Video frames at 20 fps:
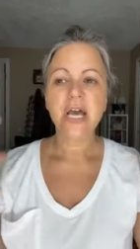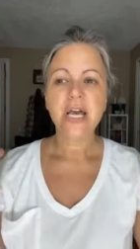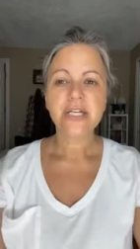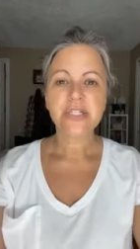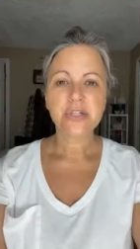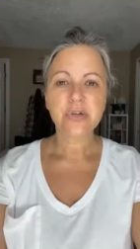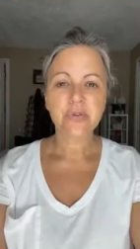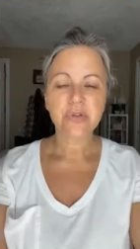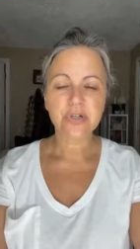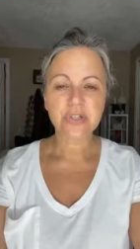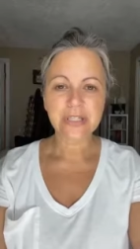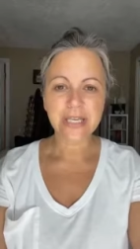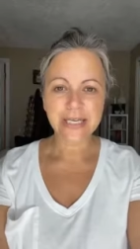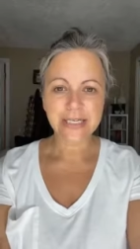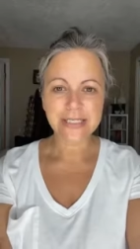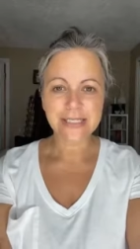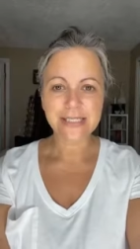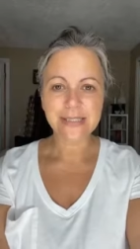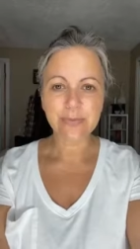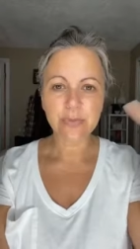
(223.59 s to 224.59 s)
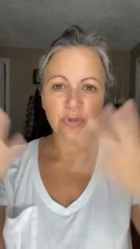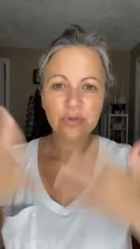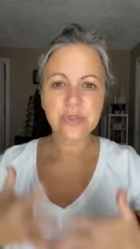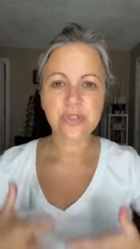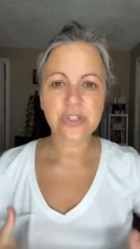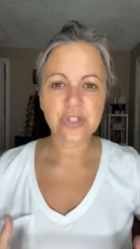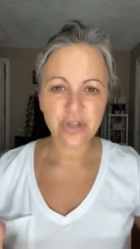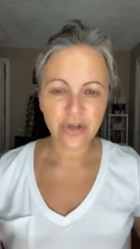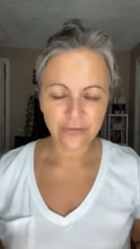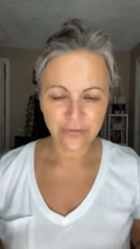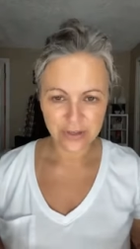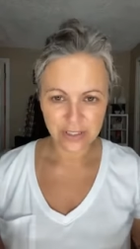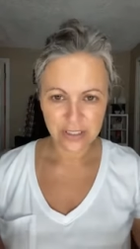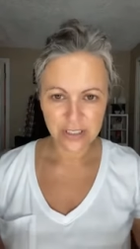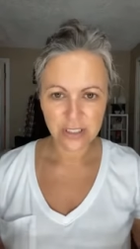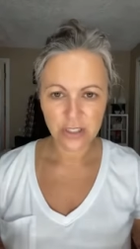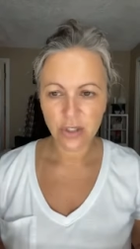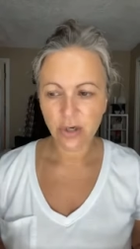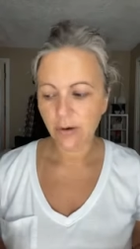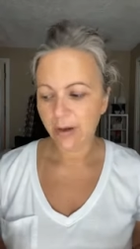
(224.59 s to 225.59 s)
So there's like a smooth surface
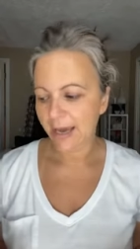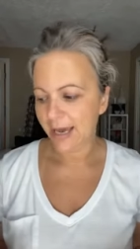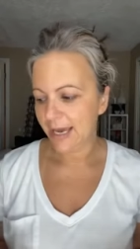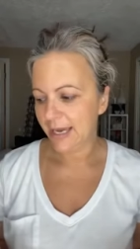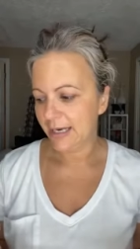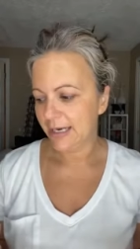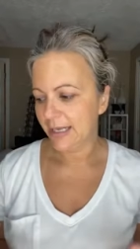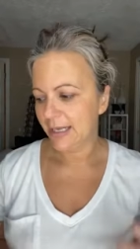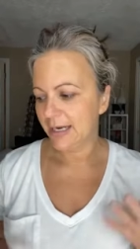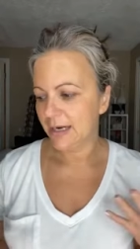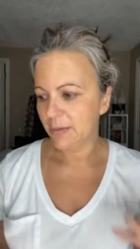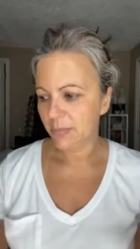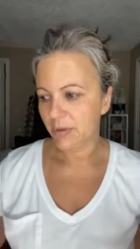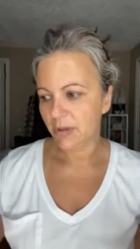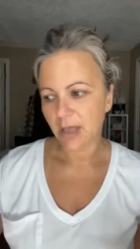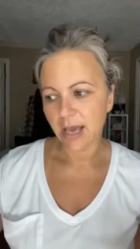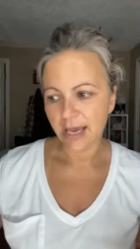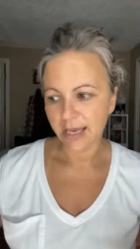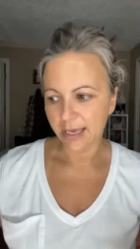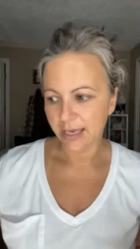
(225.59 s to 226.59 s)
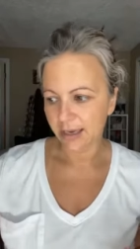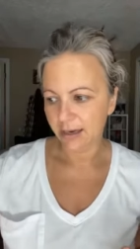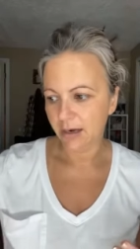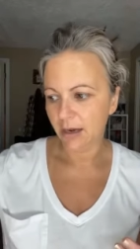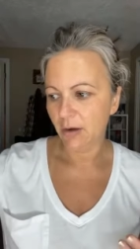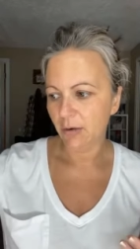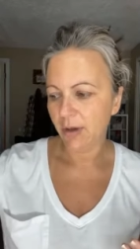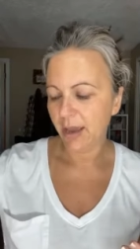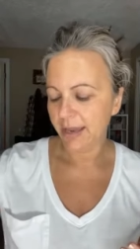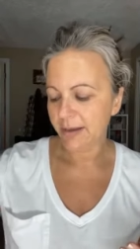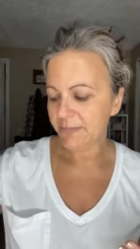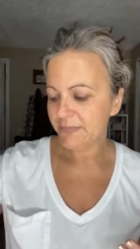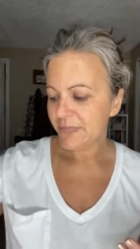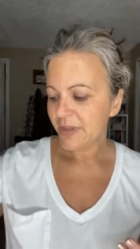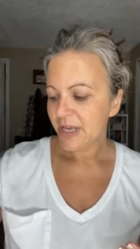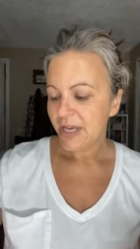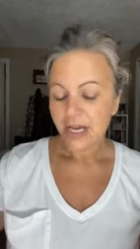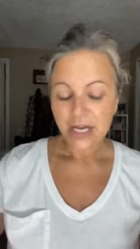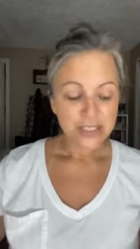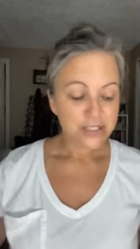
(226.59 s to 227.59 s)
to go ahead and apply it. Okay,
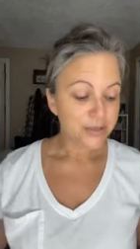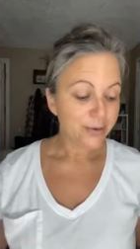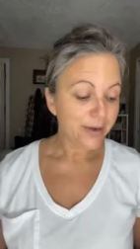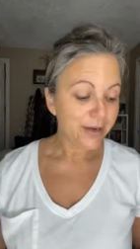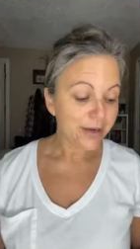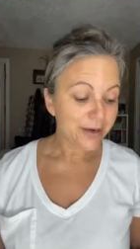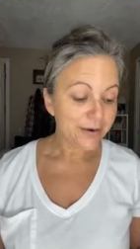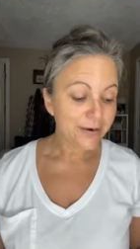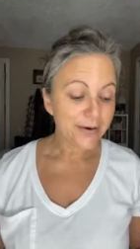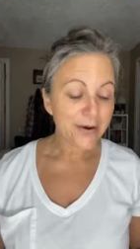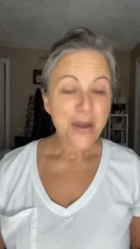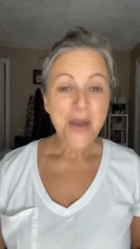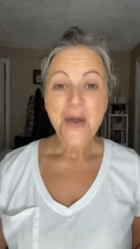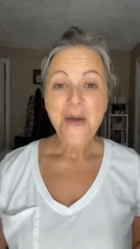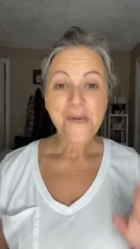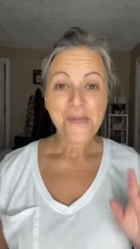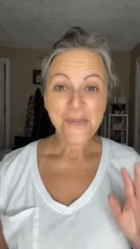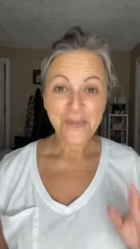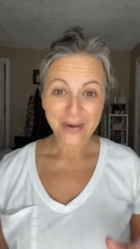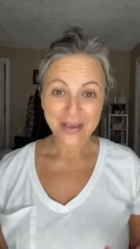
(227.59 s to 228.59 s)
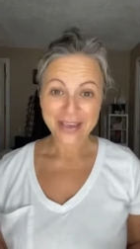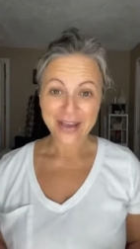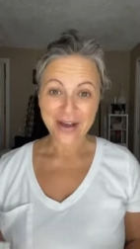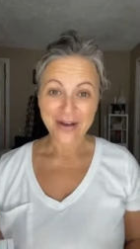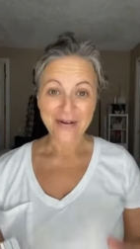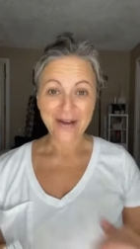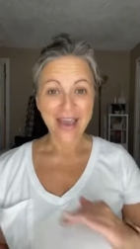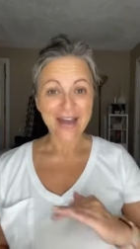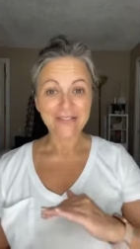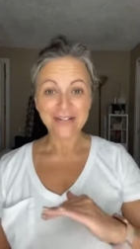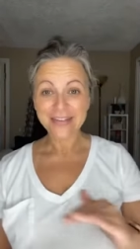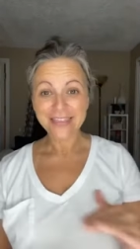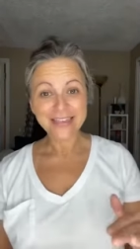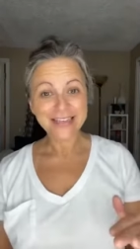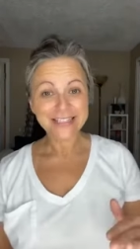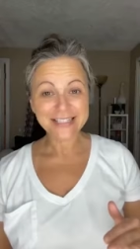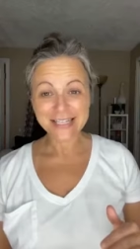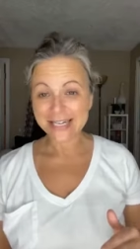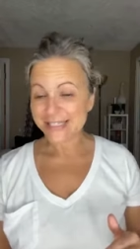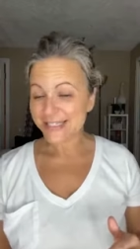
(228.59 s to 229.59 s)
so here we go. Everything
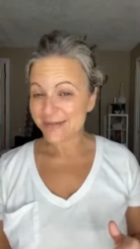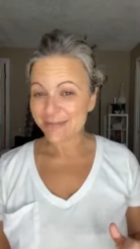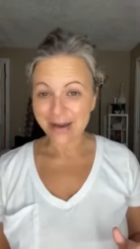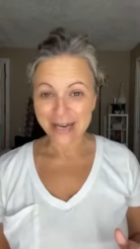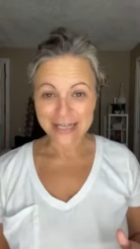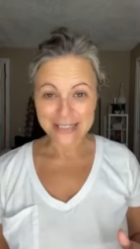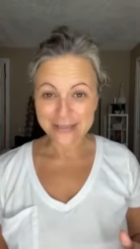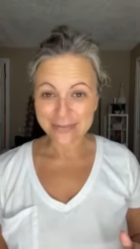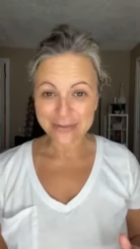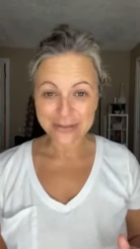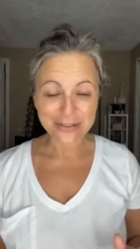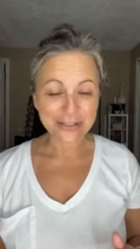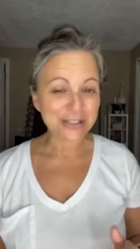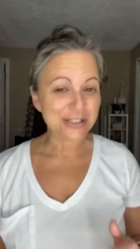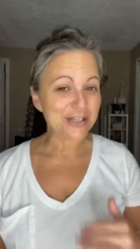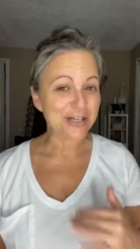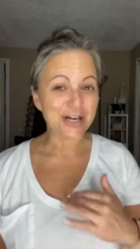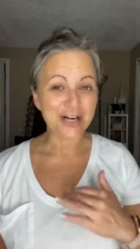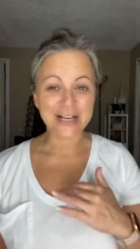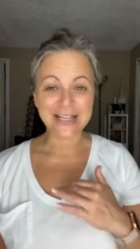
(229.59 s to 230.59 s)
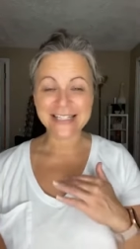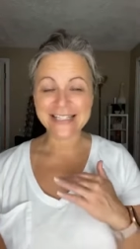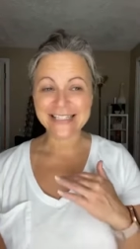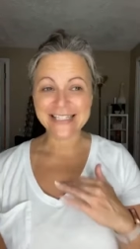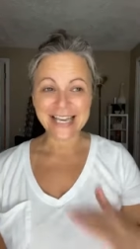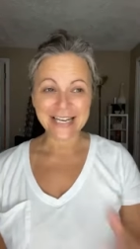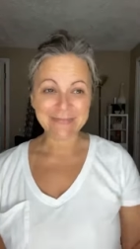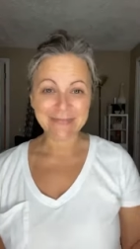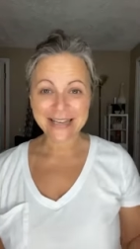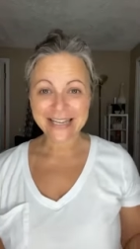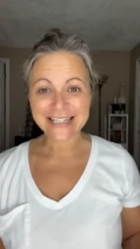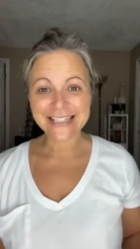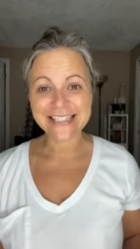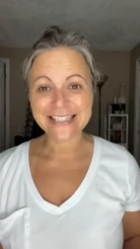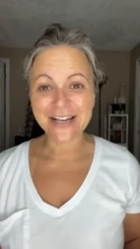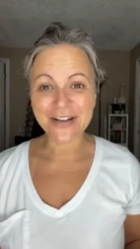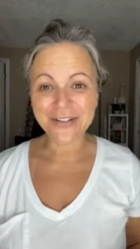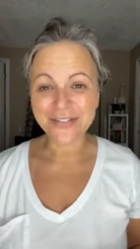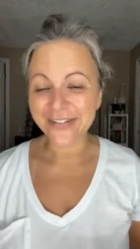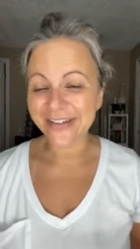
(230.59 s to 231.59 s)
is customizable. You're gonna send me a
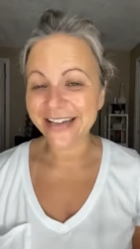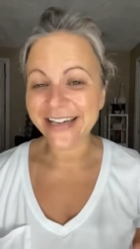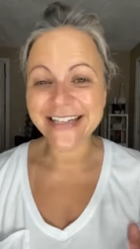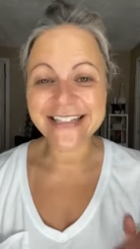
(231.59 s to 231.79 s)
selfie.